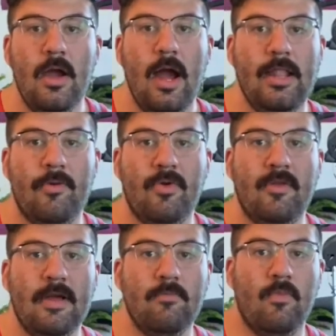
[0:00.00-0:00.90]
And then once I
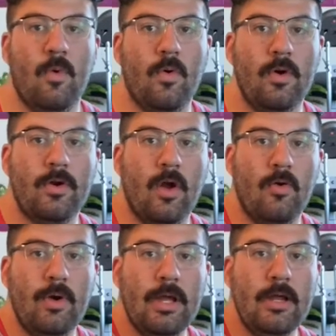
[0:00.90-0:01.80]
get more
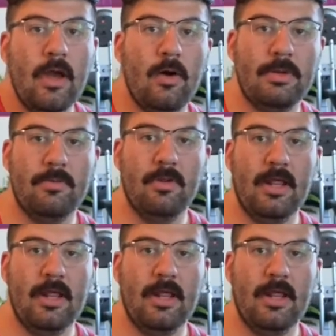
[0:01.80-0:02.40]
going, I'll be able to,